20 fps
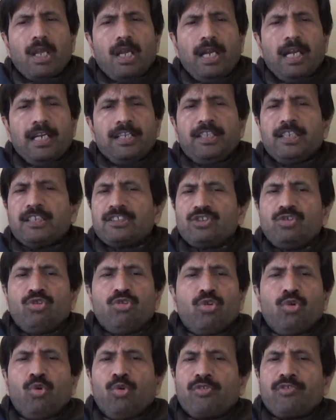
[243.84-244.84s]
and there is no
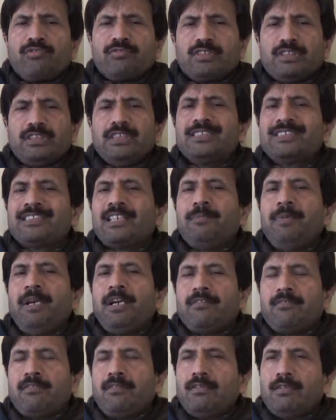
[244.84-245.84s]
known seasonal
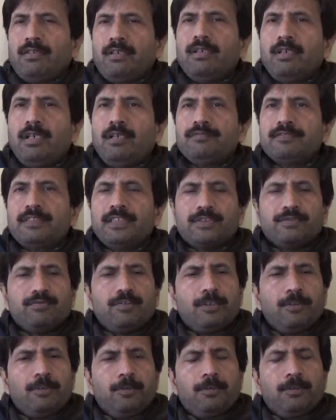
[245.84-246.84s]
pattern of this
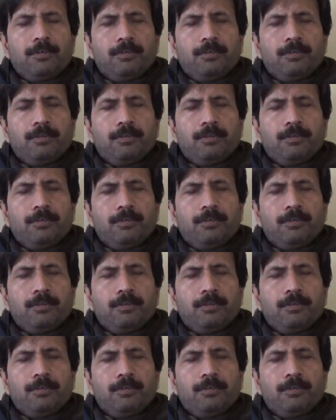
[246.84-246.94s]
one you